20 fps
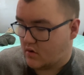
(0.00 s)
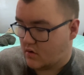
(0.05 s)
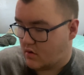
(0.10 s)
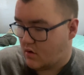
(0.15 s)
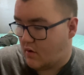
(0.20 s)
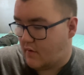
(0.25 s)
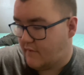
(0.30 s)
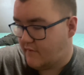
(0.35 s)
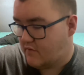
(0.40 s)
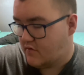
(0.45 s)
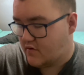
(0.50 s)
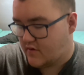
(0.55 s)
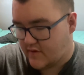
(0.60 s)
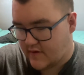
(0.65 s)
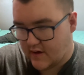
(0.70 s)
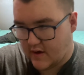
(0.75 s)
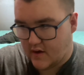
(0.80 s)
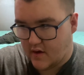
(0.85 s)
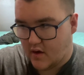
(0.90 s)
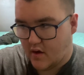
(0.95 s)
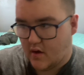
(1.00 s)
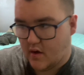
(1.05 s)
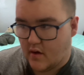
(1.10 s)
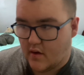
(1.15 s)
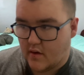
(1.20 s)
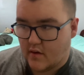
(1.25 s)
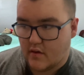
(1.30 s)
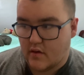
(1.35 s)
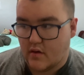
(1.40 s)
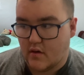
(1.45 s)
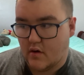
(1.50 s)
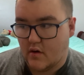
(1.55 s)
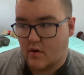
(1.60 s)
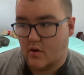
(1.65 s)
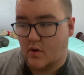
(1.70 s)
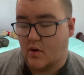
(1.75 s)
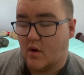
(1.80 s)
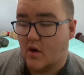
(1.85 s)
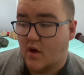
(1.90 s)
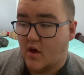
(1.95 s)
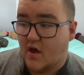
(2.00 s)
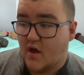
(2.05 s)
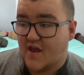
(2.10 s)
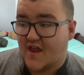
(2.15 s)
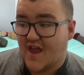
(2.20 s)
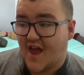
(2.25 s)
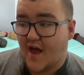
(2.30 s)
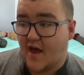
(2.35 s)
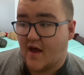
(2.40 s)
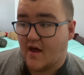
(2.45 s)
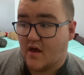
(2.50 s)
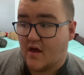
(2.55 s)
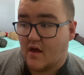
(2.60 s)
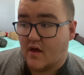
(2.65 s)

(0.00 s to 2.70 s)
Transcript: so Oliver decides, so yeah.